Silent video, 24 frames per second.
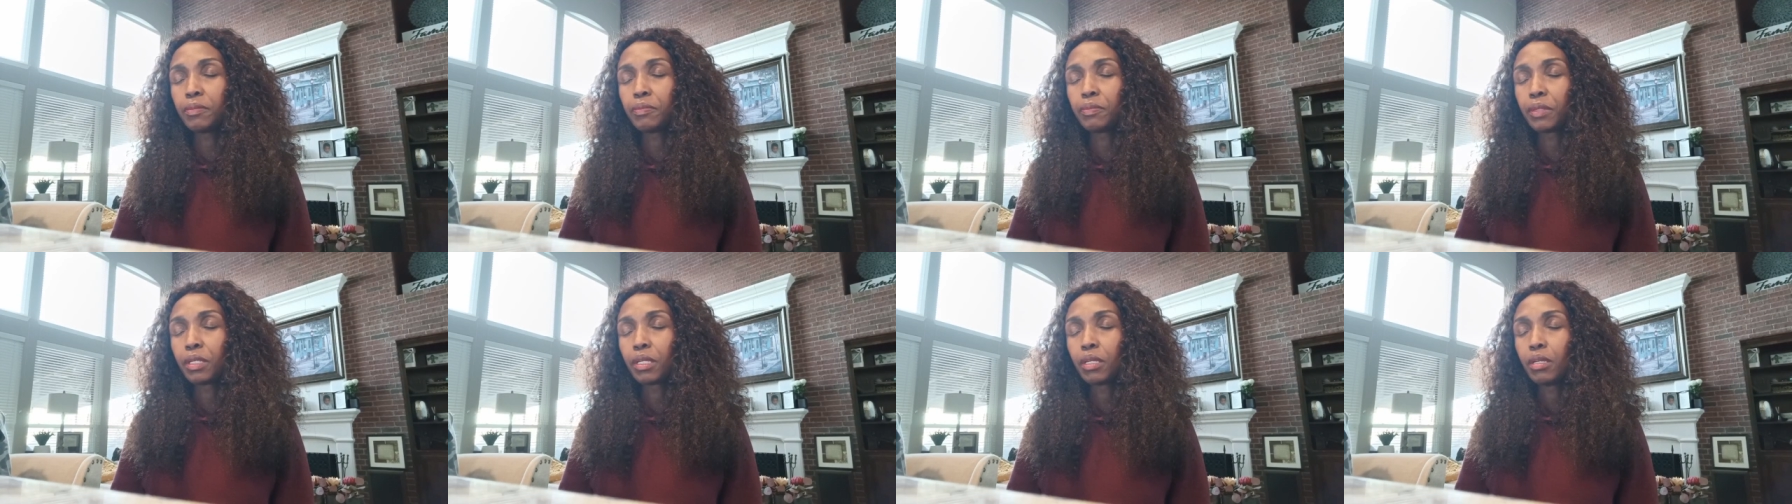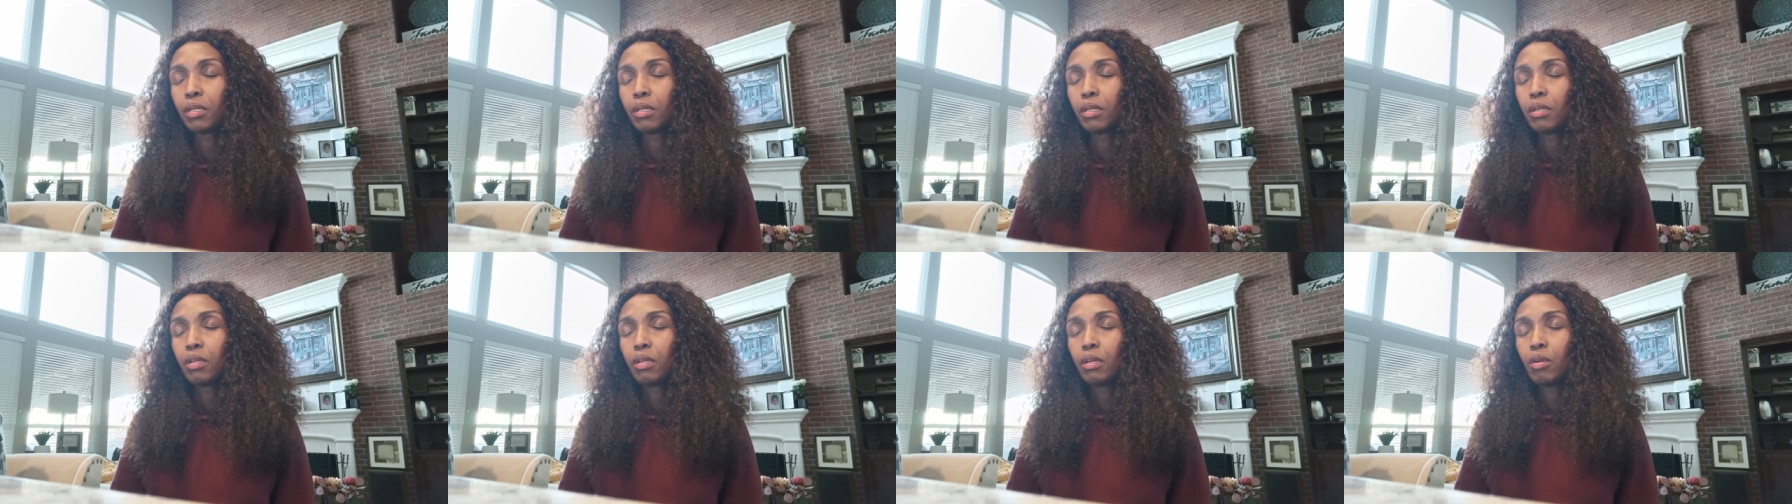
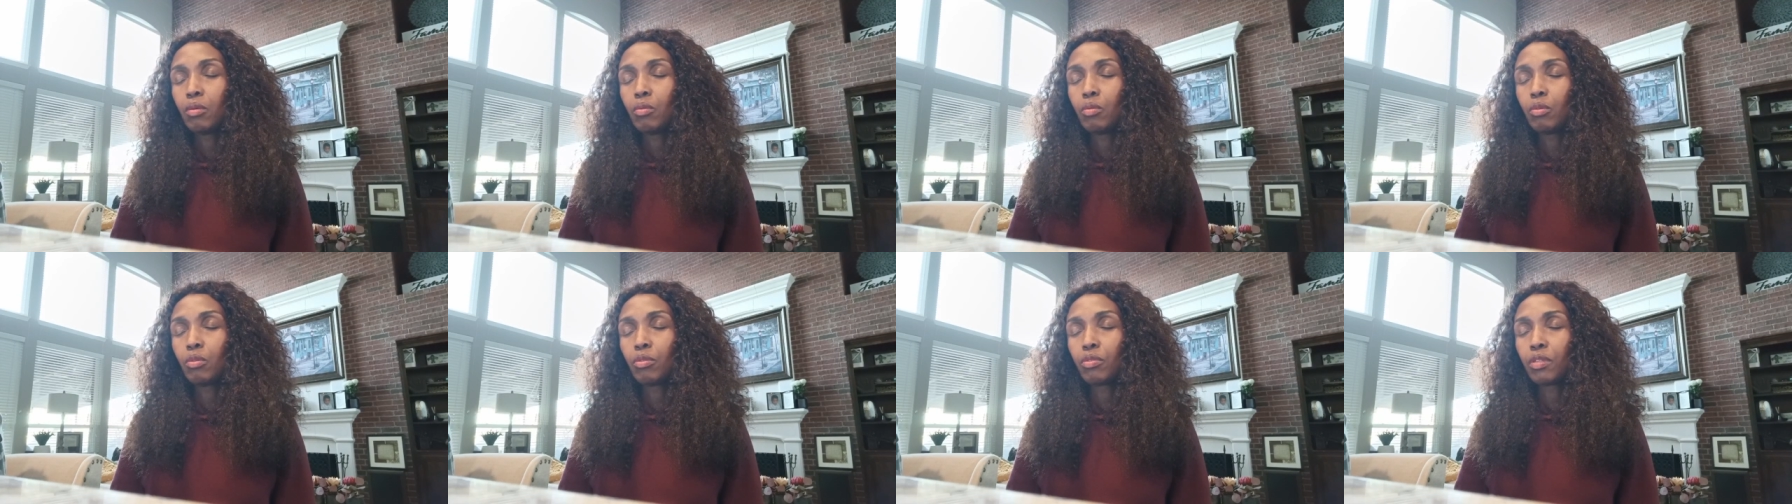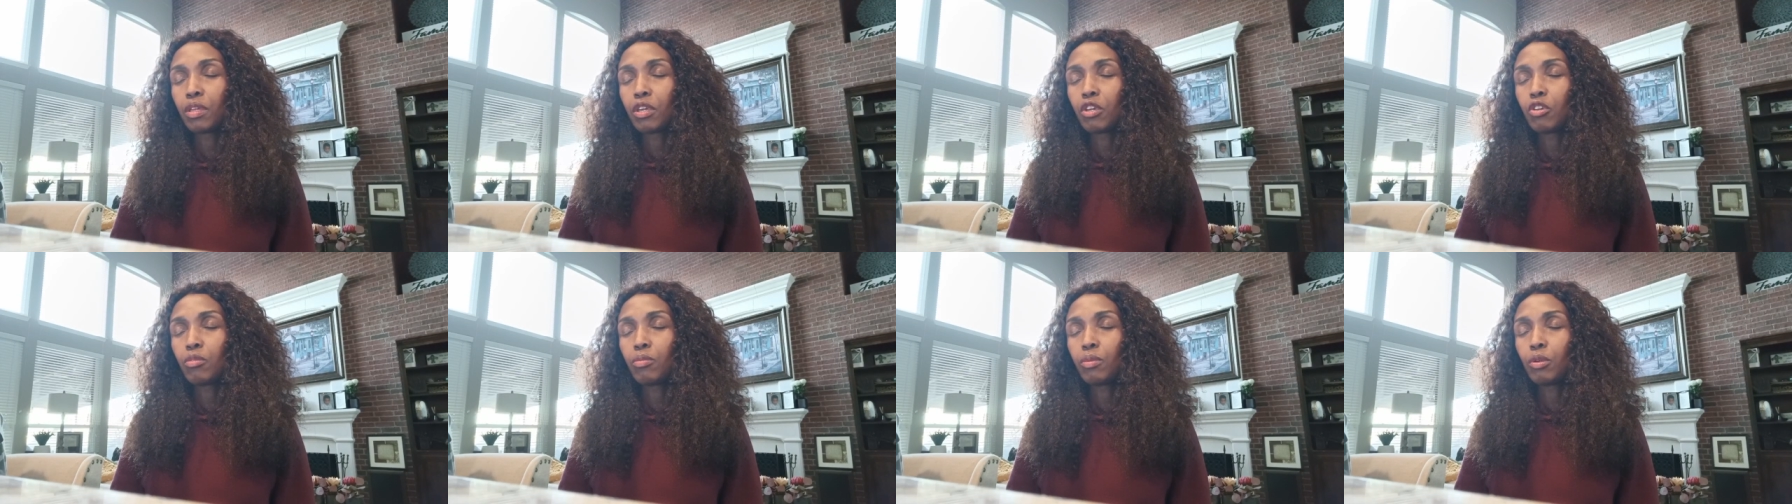I want to
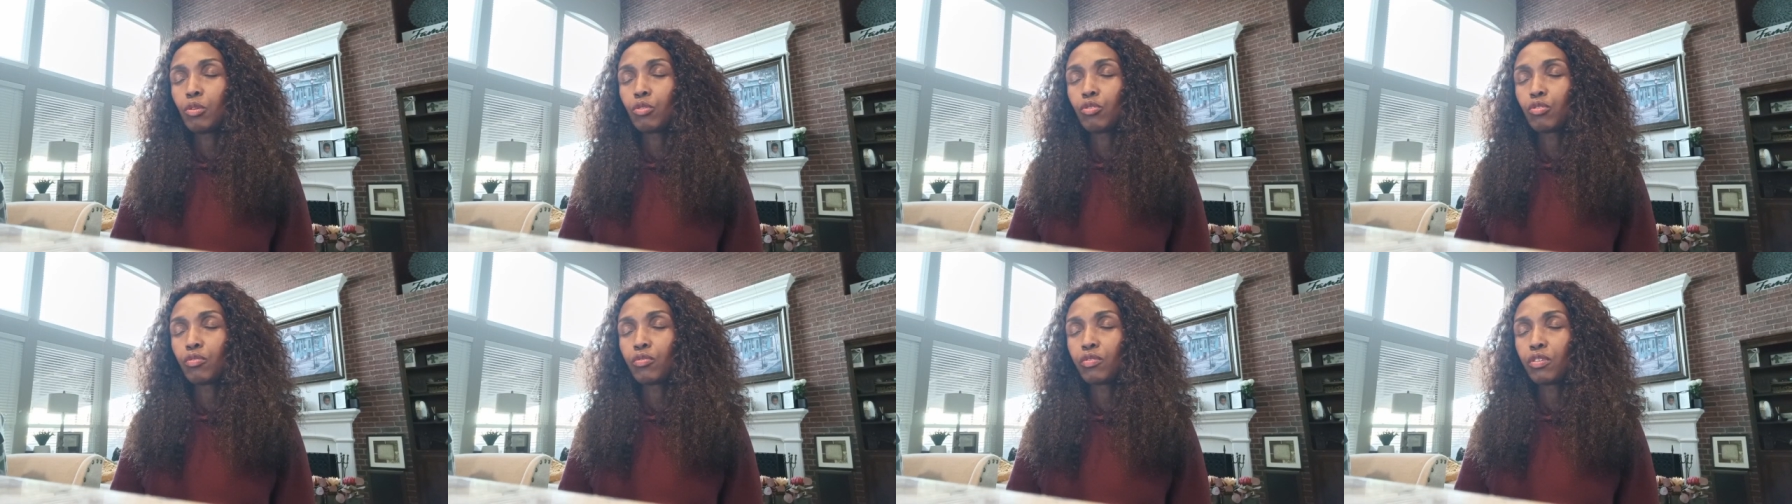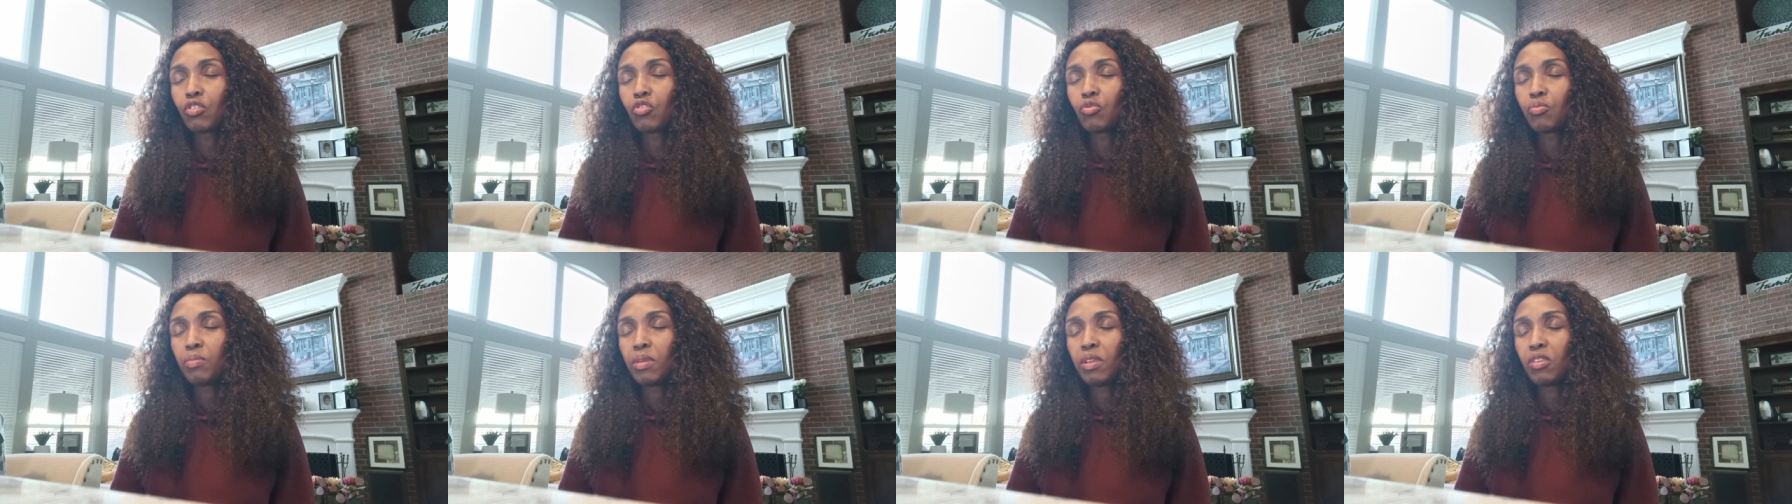thank you because of
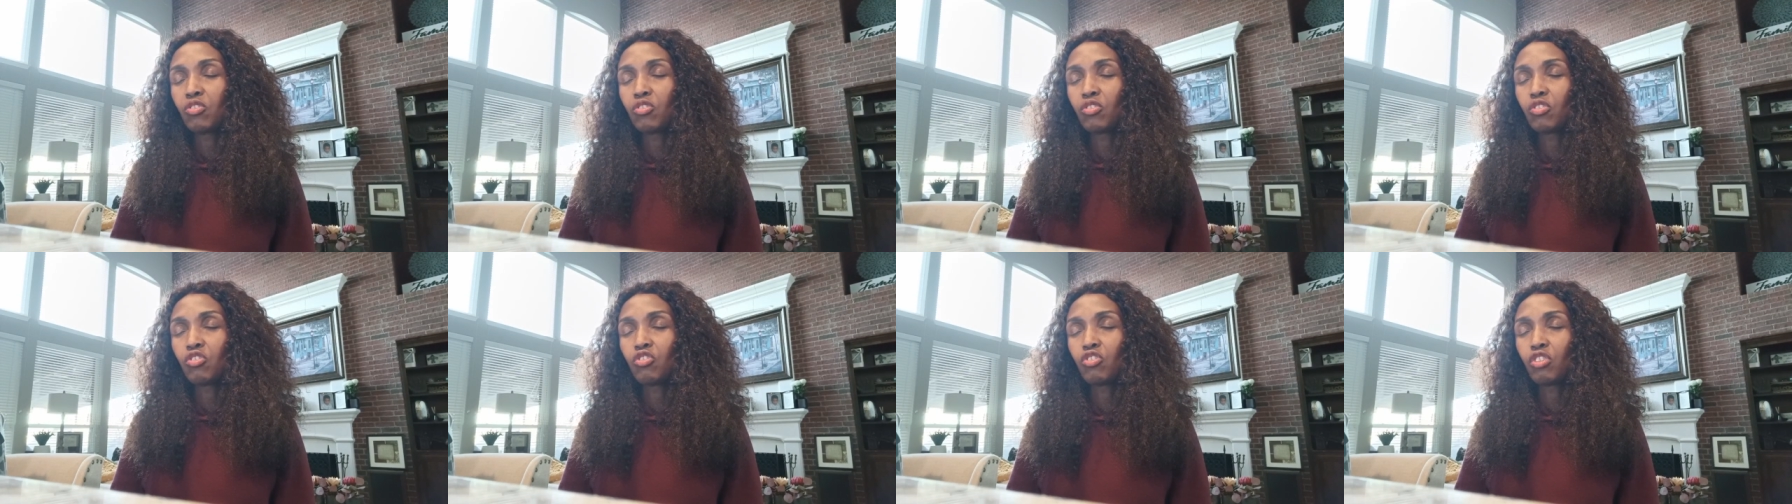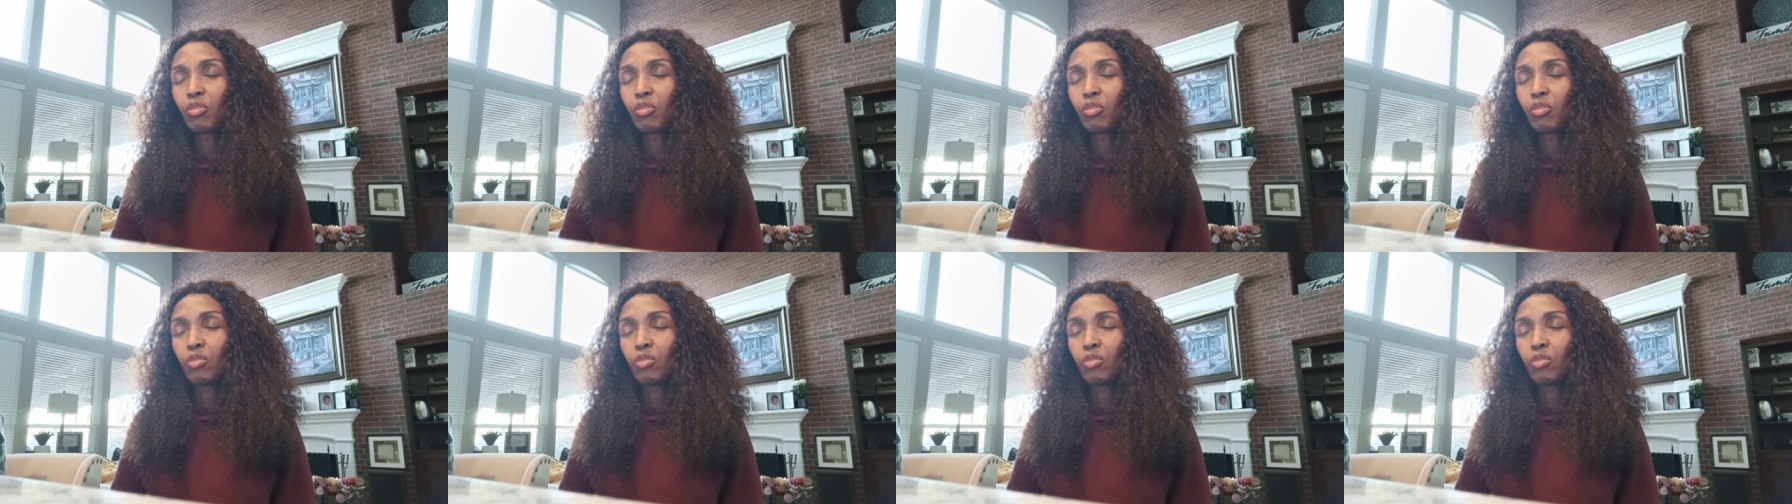this message.